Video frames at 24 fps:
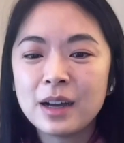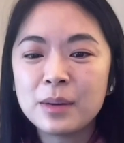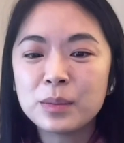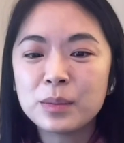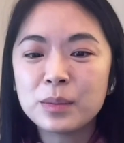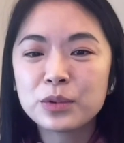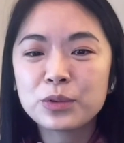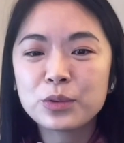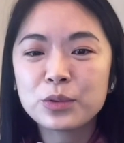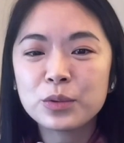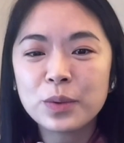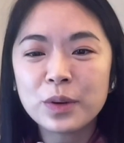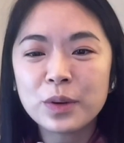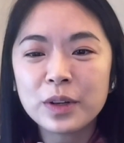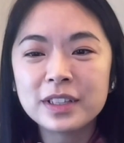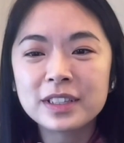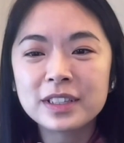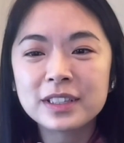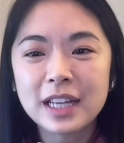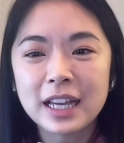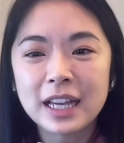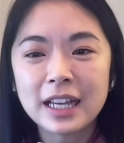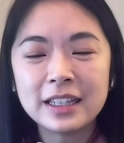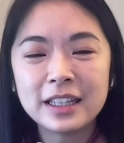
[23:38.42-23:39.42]
I'm super
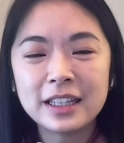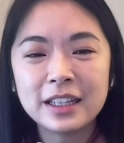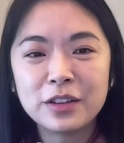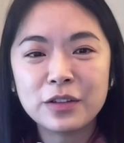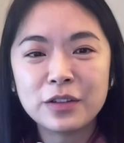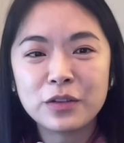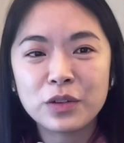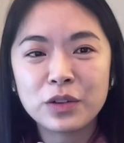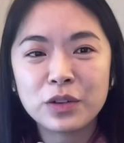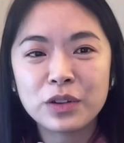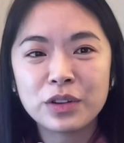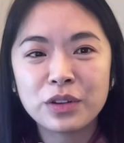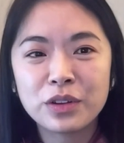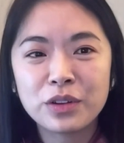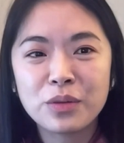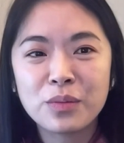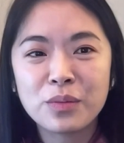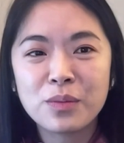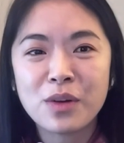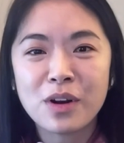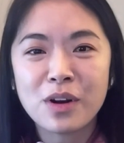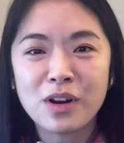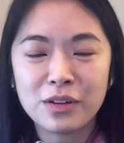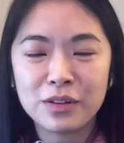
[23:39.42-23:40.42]
excited for the
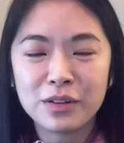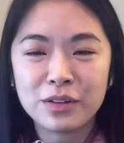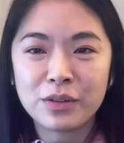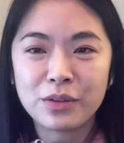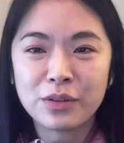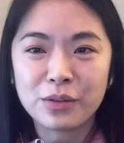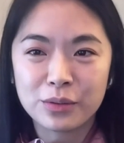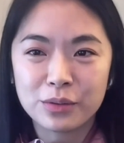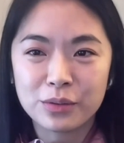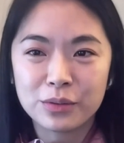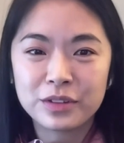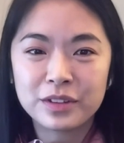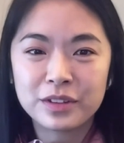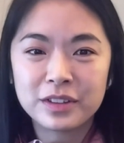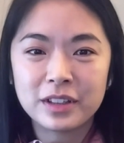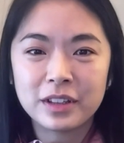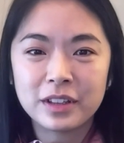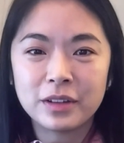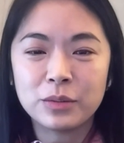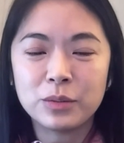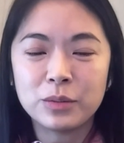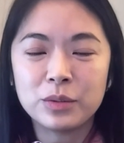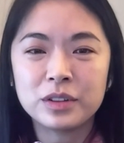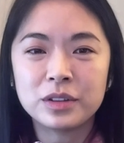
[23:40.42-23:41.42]
new models,
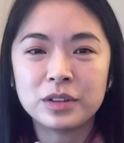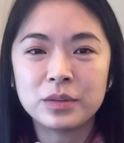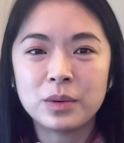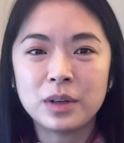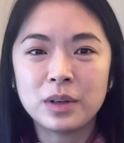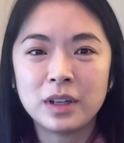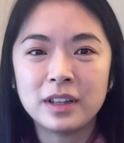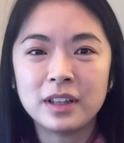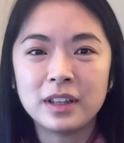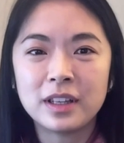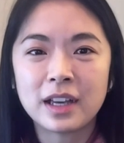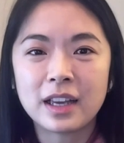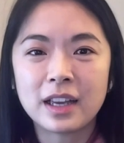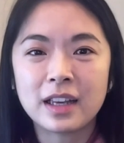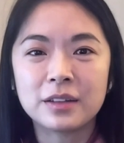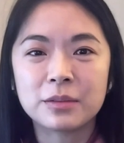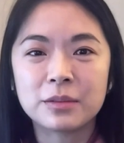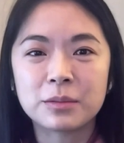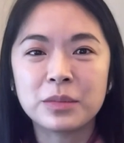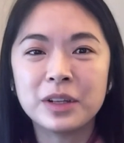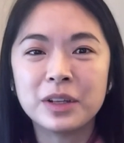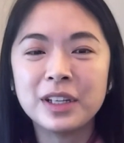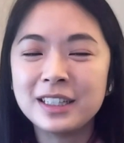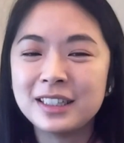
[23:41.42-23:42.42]
with the one that
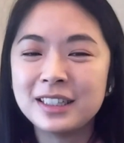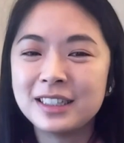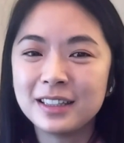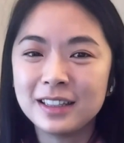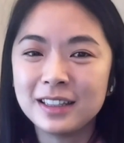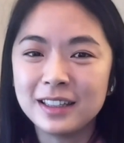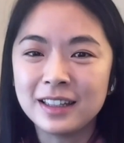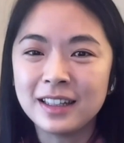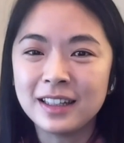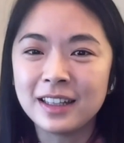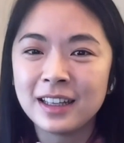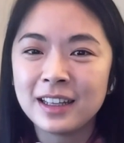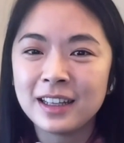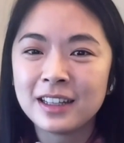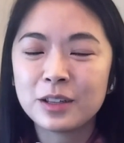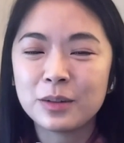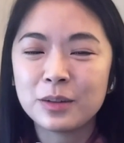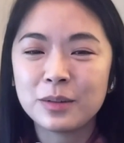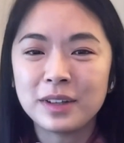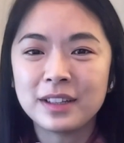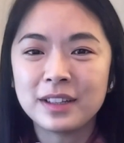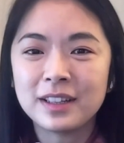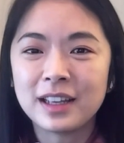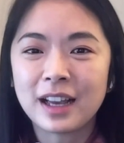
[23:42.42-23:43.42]
can reason,
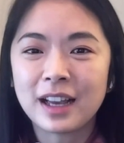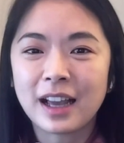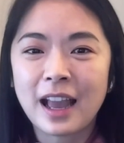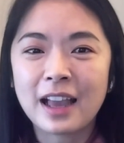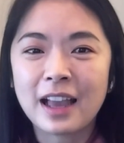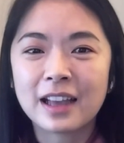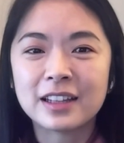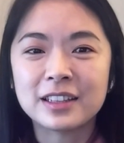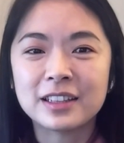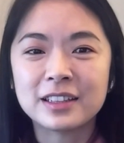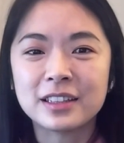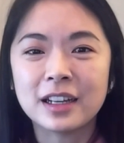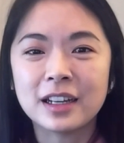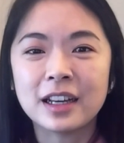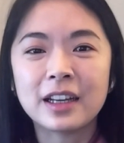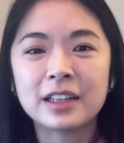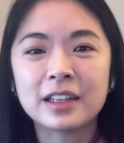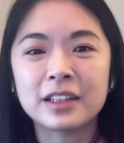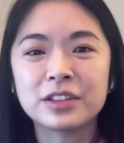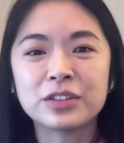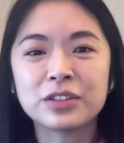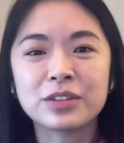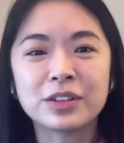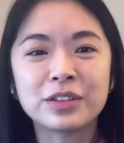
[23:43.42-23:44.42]
the one that I
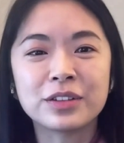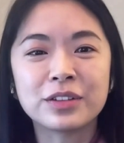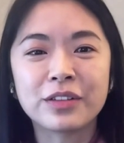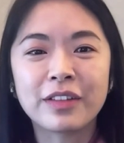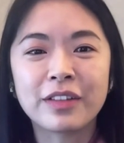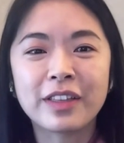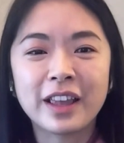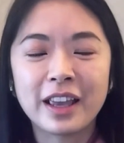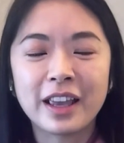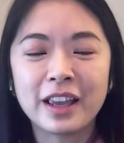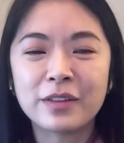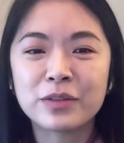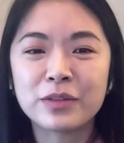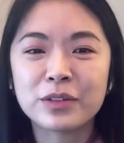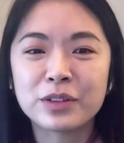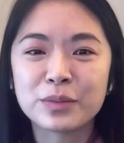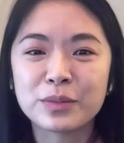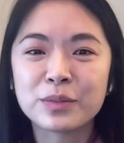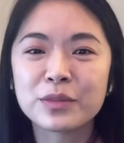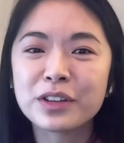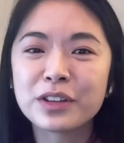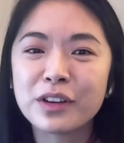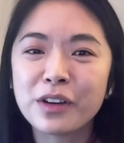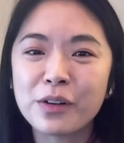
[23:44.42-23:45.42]
can start to think for
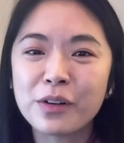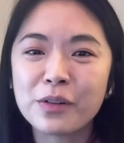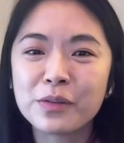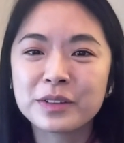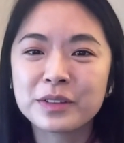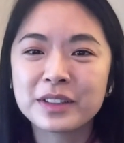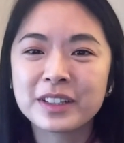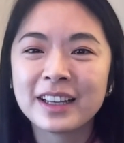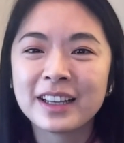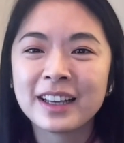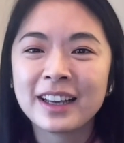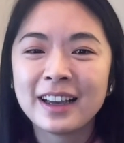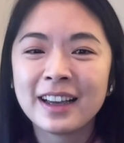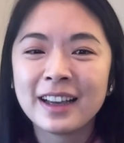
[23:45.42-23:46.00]
themselves,